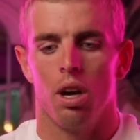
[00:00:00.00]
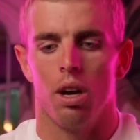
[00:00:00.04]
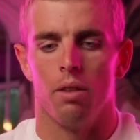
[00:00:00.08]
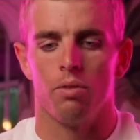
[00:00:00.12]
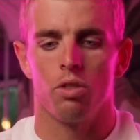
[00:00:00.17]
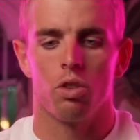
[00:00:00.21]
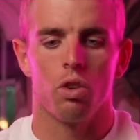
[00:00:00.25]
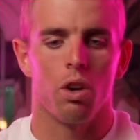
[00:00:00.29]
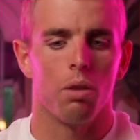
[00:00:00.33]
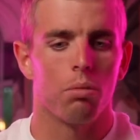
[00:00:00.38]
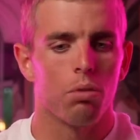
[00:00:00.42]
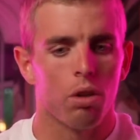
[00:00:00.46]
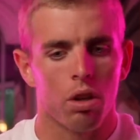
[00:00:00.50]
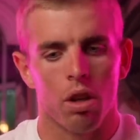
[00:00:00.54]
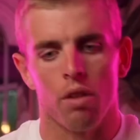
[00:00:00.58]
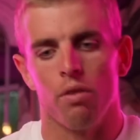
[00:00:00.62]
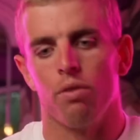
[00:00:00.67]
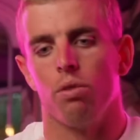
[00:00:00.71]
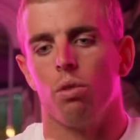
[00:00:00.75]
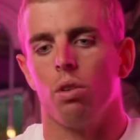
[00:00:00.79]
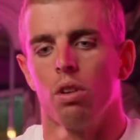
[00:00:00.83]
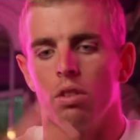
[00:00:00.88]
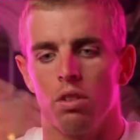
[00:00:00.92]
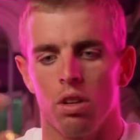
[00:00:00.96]
so I'm looking
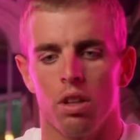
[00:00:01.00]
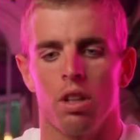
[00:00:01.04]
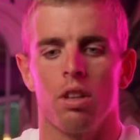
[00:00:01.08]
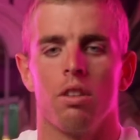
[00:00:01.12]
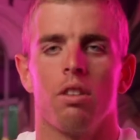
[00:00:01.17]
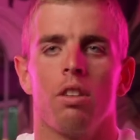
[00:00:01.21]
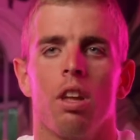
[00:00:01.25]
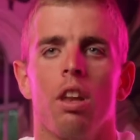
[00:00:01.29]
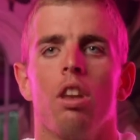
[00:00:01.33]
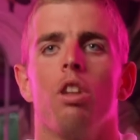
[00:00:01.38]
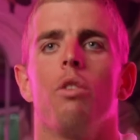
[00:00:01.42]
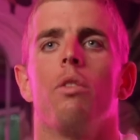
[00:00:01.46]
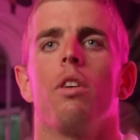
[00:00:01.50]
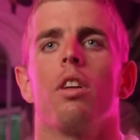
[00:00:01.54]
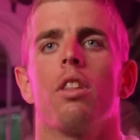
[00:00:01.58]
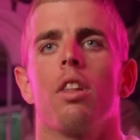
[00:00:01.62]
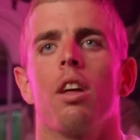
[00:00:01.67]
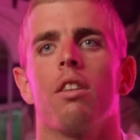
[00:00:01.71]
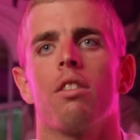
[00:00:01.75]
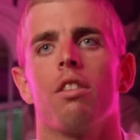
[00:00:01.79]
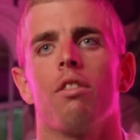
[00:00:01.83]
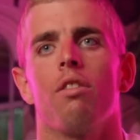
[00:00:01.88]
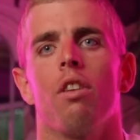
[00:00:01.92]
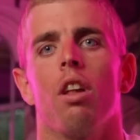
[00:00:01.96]
forward to continuing
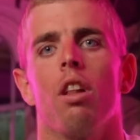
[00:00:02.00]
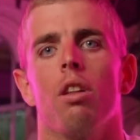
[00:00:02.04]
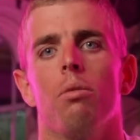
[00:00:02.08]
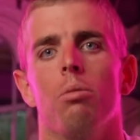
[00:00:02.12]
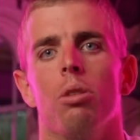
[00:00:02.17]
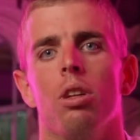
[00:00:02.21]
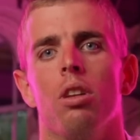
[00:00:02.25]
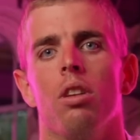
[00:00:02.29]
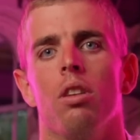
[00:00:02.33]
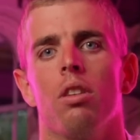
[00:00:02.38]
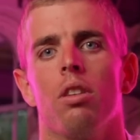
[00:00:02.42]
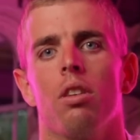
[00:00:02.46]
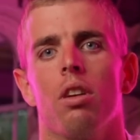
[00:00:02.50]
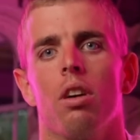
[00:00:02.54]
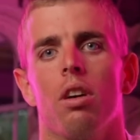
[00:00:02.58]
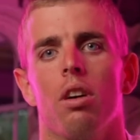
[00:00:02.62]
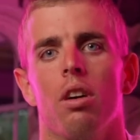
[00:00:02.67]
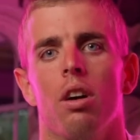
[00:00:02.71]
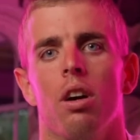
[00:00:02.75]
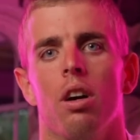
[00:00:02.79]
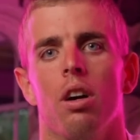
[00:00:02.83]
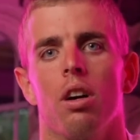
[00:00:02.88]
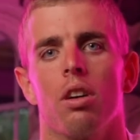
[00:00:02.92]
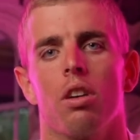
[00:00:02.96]
that development
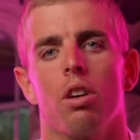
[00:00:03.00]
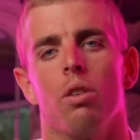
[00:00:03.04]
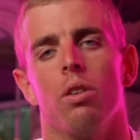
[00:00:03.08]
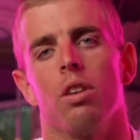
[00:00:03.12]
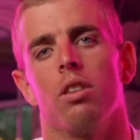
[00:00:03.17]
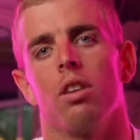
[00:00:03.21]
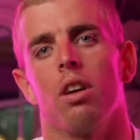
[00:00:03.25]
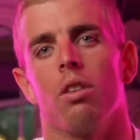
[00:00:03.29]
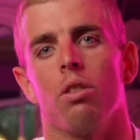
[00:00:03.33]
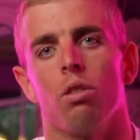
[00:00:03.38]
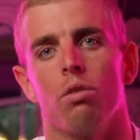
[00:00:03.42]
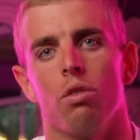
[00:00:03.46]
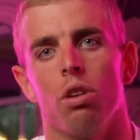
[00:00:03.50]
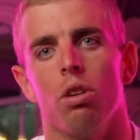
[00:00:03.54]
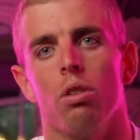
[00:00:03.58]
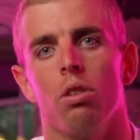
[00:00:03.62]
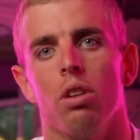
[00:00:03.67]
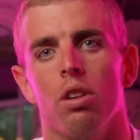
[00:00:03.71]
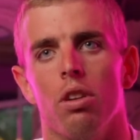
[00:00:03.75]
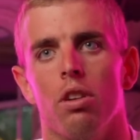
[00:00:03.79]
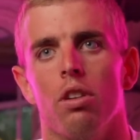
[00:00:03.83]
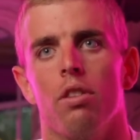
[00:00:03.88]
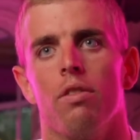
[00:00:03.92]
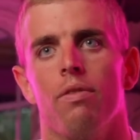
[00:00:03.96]
going down the road
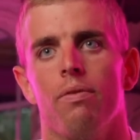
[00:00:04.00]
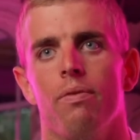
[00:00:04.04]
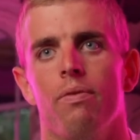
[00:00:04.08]
here.